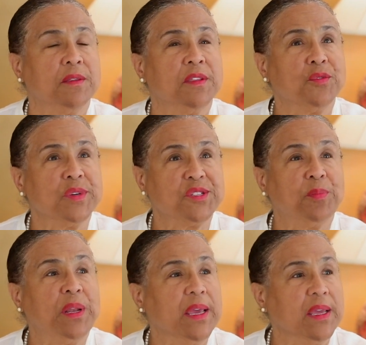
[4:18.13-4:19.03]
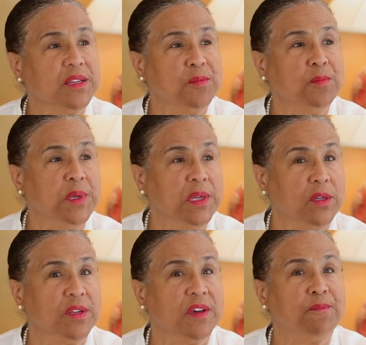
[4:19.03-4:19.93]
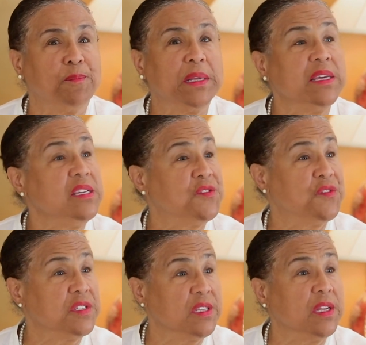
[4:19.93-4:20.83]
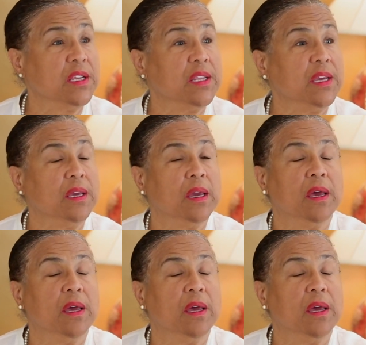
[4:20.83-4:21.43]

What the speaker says: there is a plan to build a police facility,